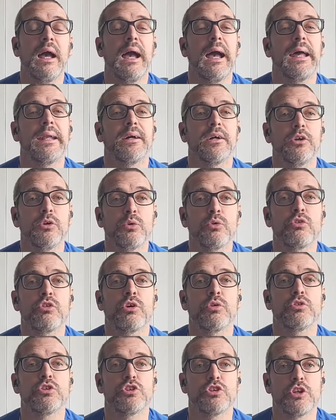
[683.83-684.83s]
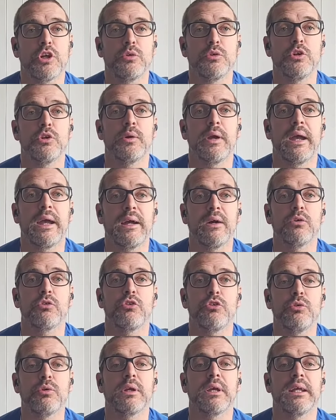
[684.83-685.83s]
and I also show you how
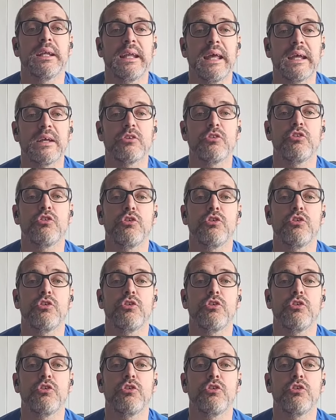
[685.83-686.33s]
to connect